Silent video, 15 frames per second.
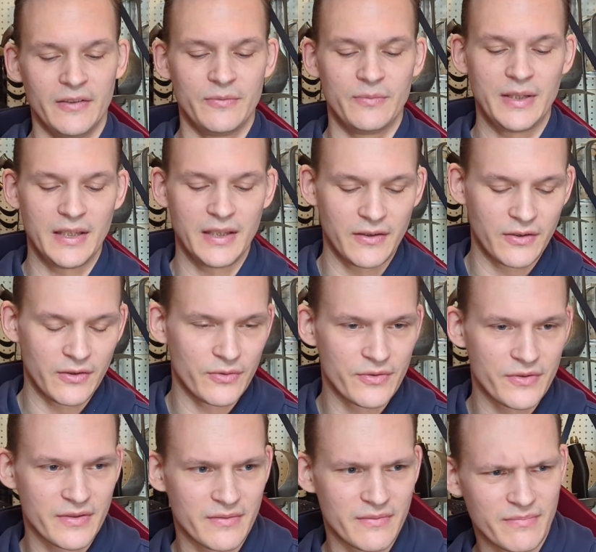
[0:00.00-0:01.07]
We
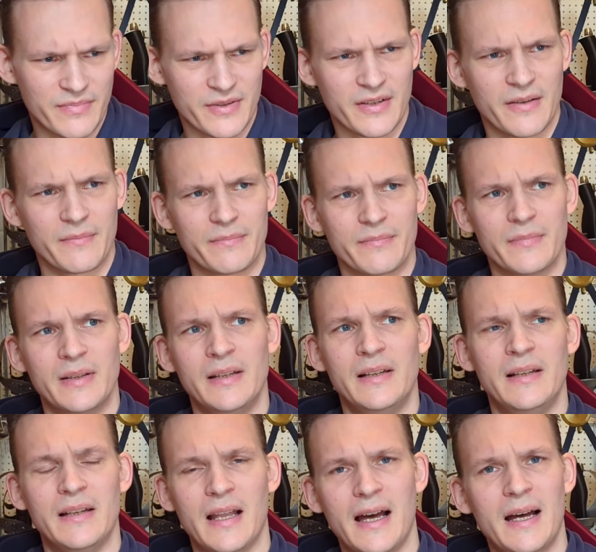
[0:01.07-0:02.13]
used some
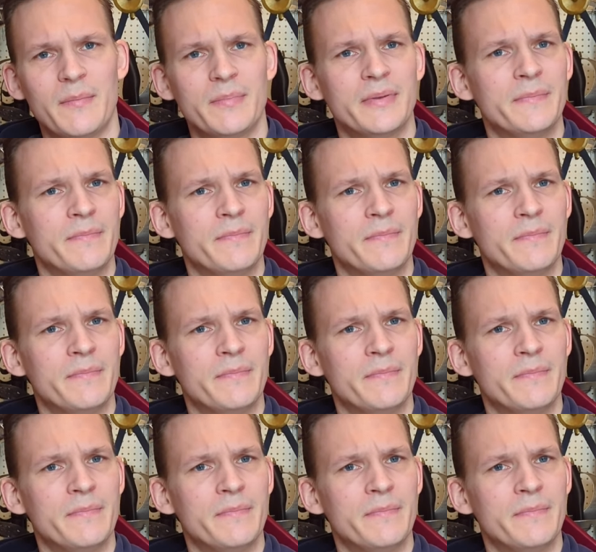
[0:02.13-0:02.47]
LARP